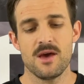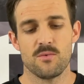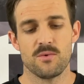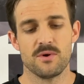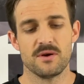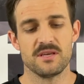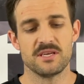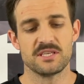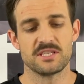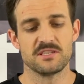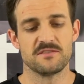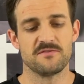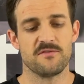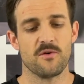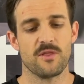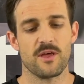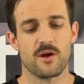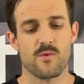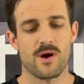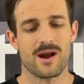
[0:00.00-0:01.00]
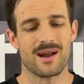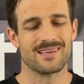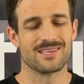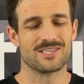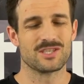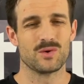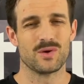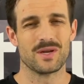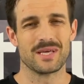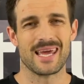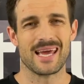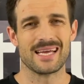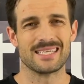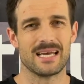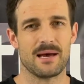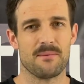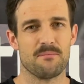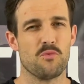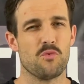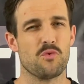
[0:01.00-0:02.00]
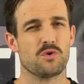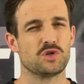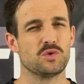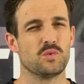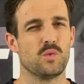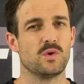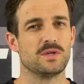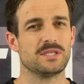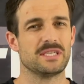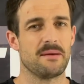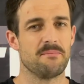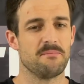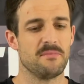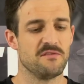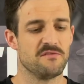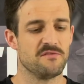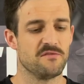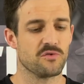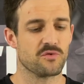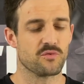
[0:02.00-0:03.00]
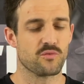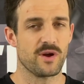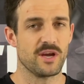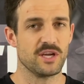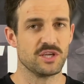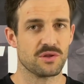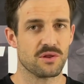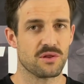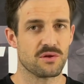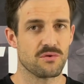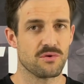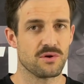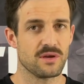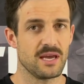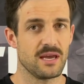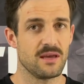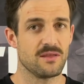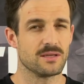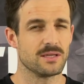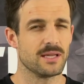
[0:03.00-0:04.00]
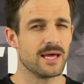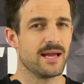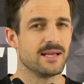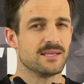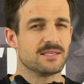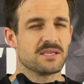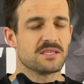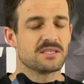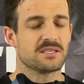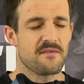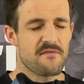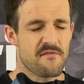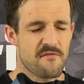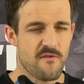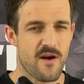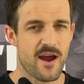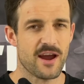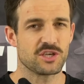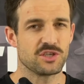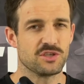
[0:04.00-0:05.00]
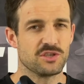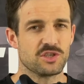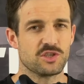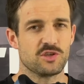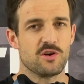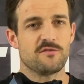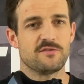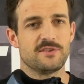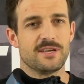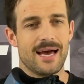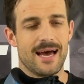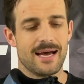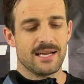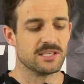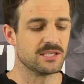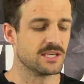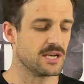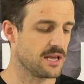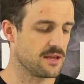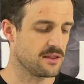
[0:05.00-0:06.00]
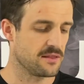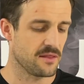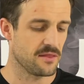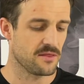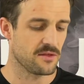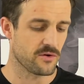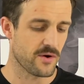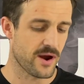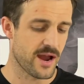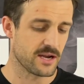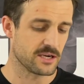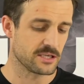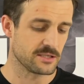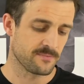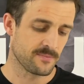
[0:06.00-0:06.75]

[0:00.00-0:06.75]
where this is for that runner that sort of gets up more towards that midfoot region through here that lands just a fraction softer underneath the ground.